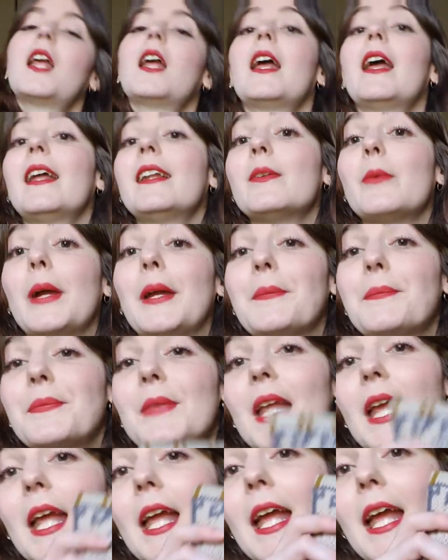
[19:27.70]
Anyway,
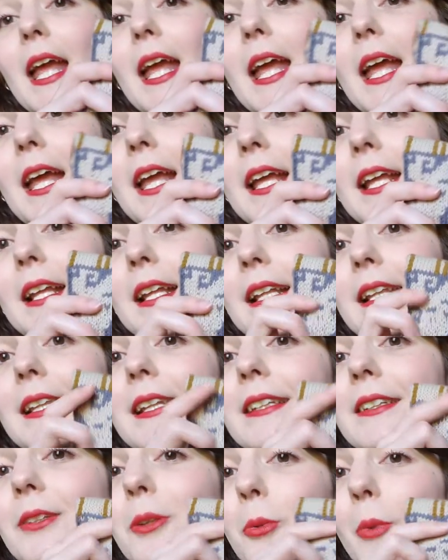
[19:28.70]

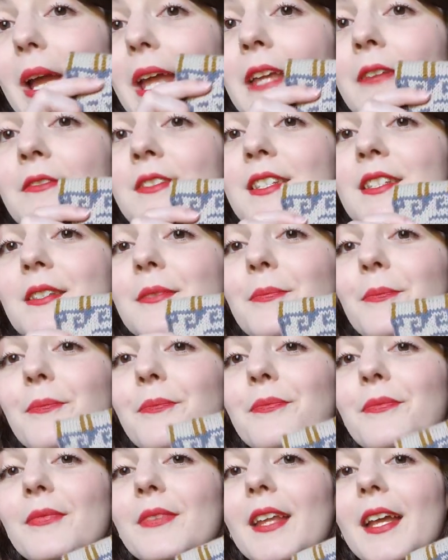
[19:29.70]
little waves
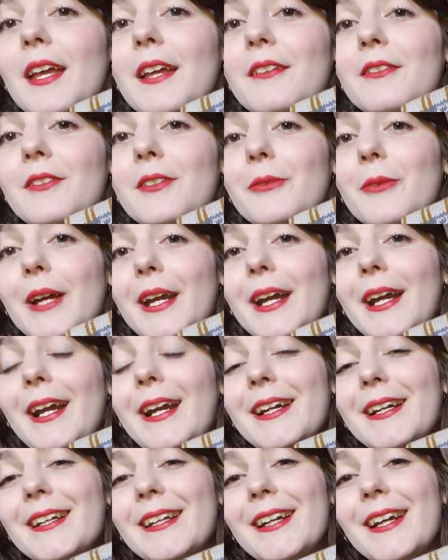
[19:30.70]
everywhere,
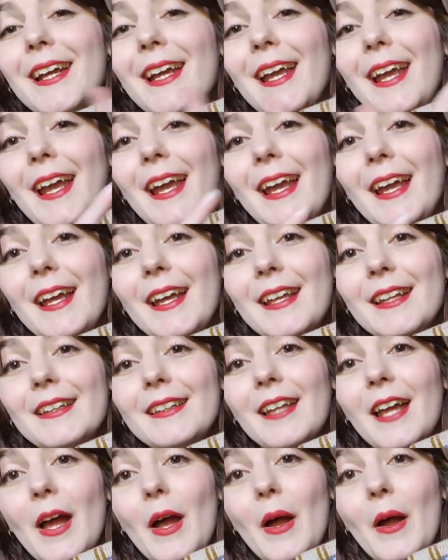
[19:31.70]

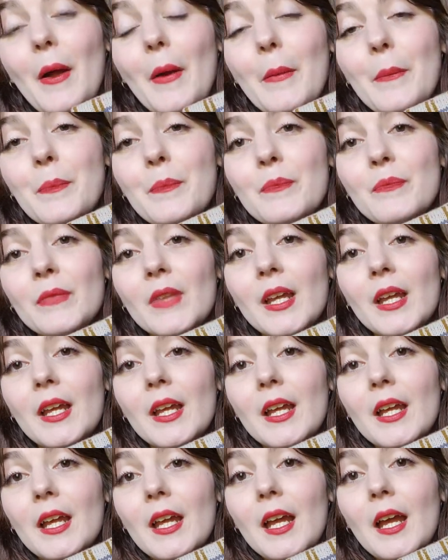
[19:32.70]
and
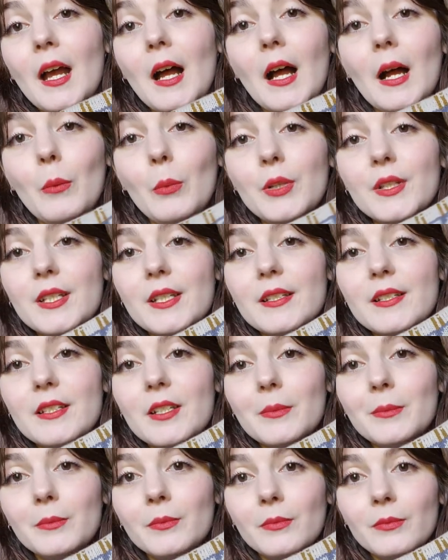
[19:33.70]
I wanted
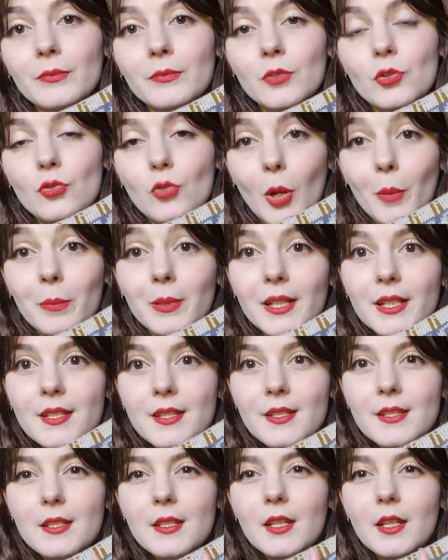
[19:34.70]
some
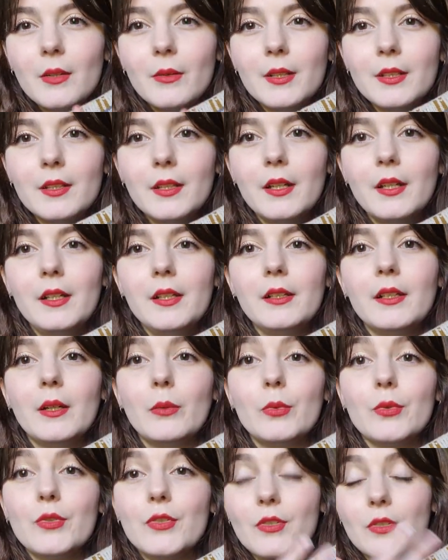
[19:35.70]
droplets here and there that
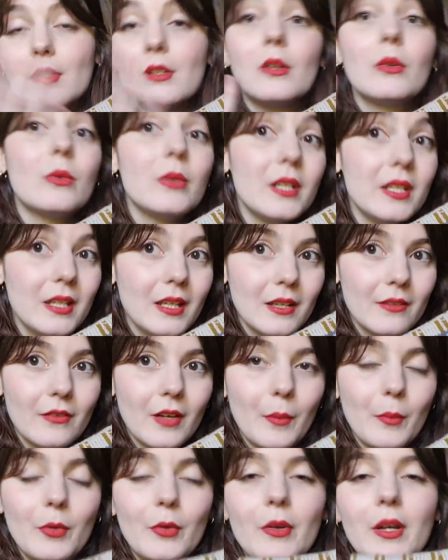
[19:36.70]
would slowly
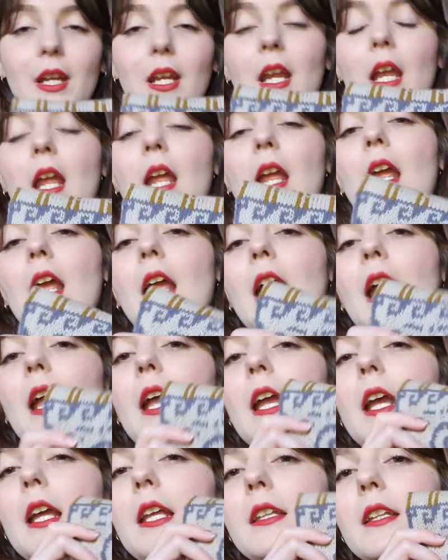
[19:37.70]
evaporate.
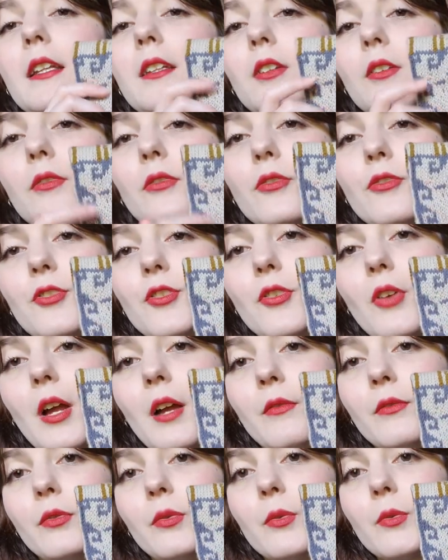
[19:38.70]
And then of course you
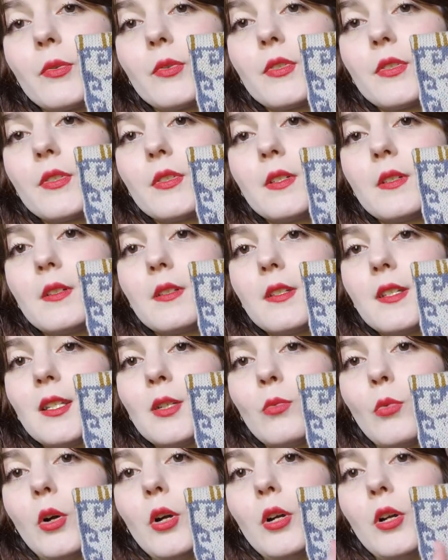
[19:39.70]
have those
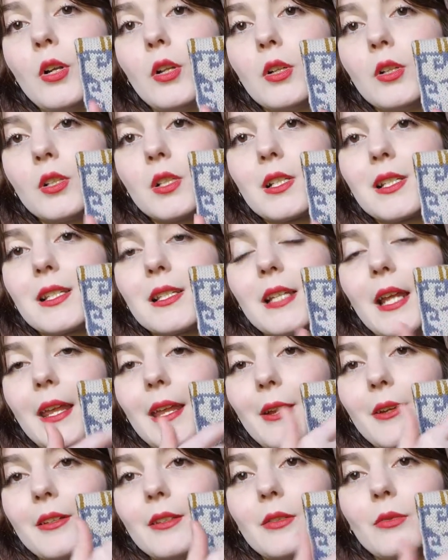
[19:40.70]
swirls that
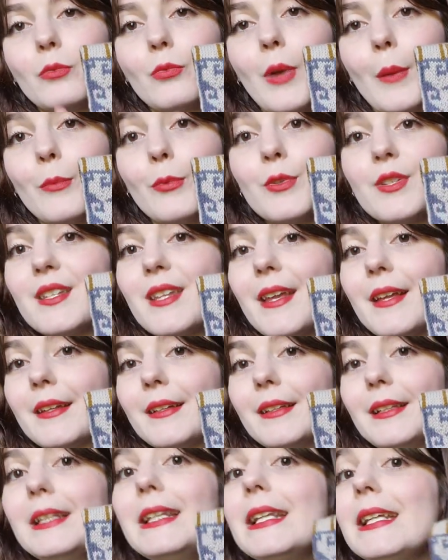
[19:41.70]
can represent
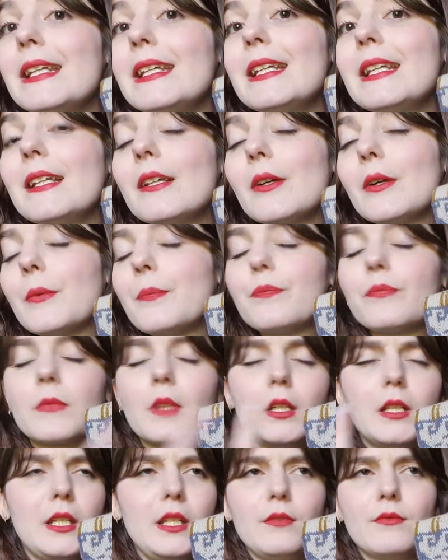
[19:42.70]

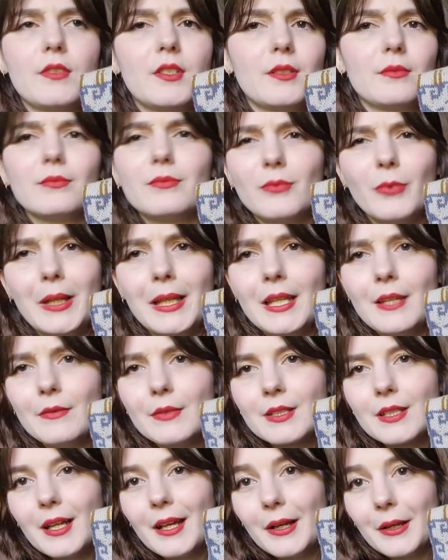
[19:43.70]
leaves, white
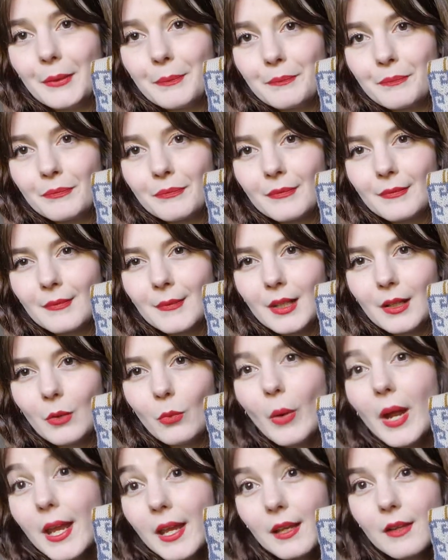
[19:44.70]
leaves,
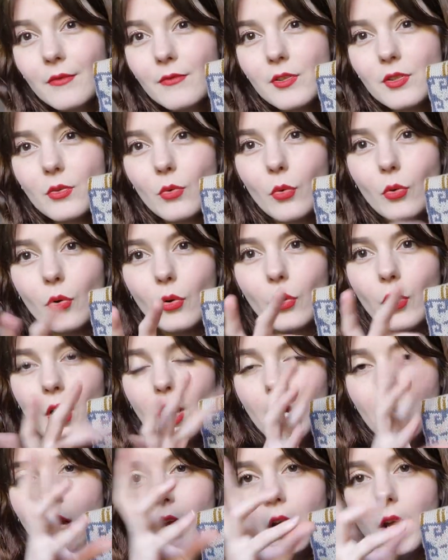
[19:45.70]
waves, or
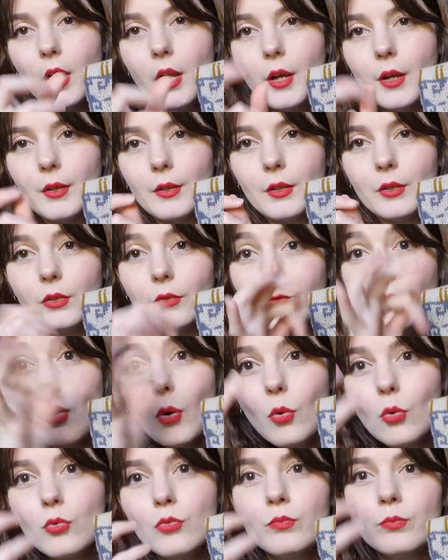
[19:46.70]
the
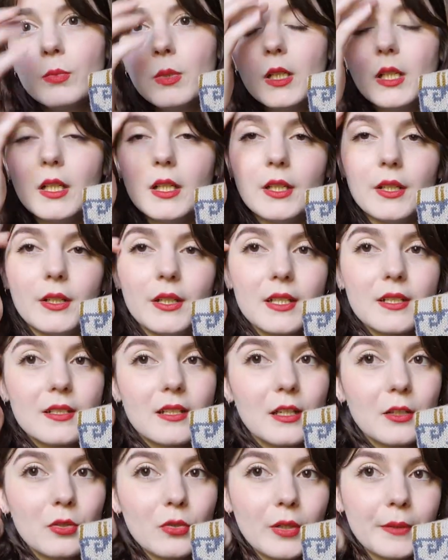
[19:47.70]
foam,
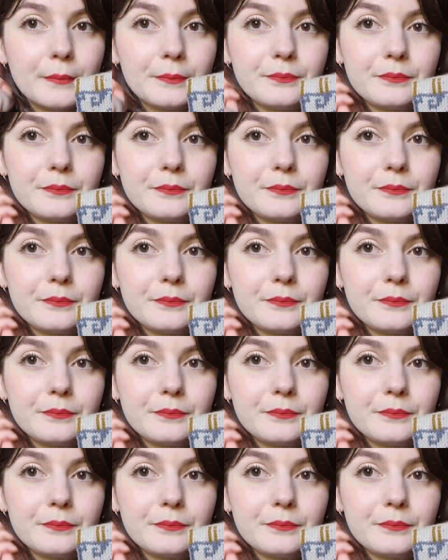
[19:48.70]
etc.